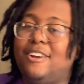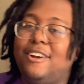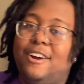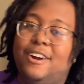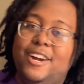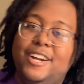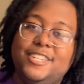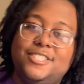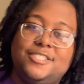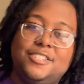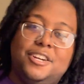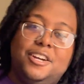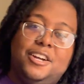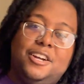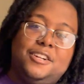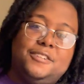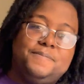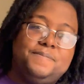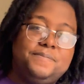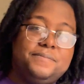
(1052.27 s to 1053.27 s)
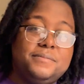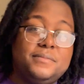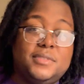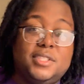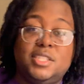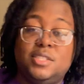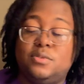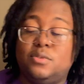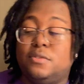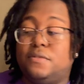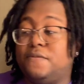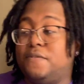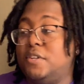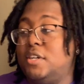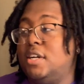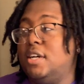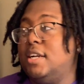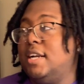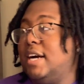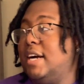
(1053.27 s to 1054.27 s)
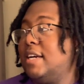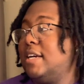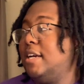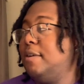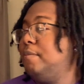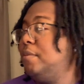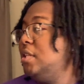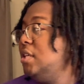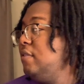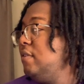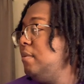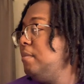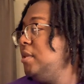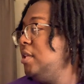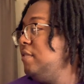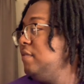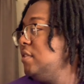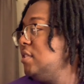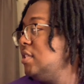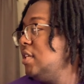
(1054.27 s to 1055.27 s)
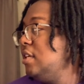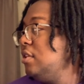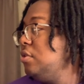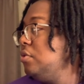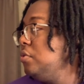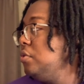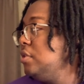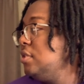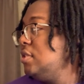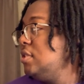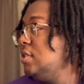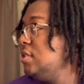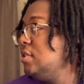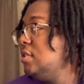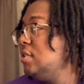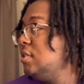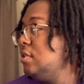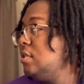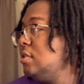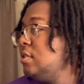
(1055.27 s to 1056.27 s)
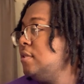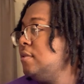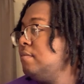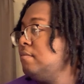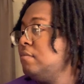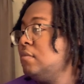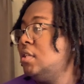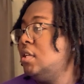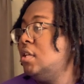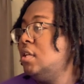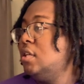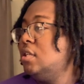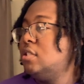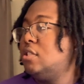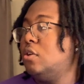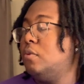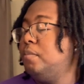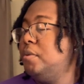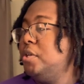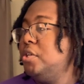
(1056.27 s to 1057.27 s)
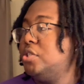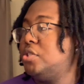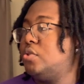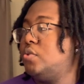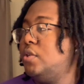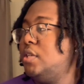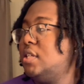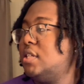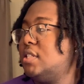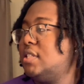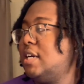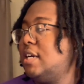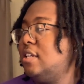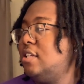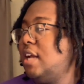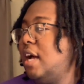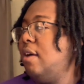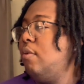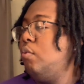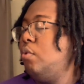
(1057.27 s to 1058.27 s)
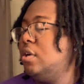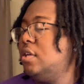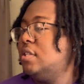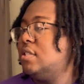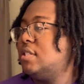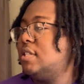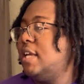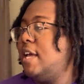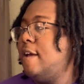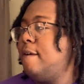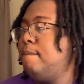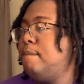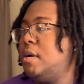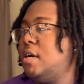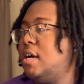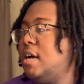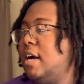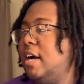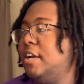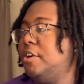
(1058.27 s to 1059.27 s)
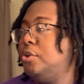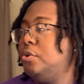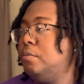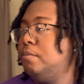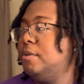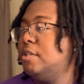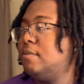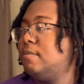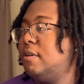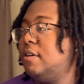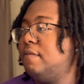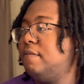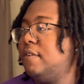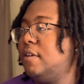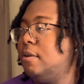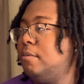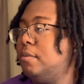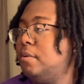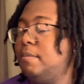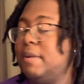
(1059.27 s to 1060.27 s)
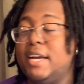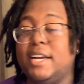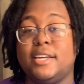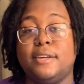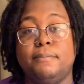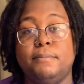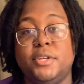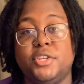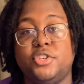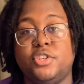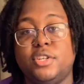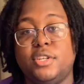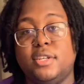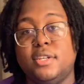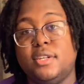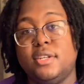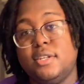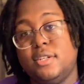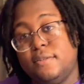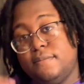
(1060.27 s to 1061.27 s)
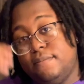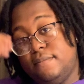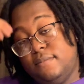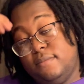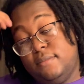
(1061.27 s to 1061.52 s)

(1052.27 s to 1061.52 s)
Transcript: all right, y'all. This was fun. I can't believe I'm leaving St. Louis. This is so bittersweet because I, I want to stay, but I do miss my family back in Michigan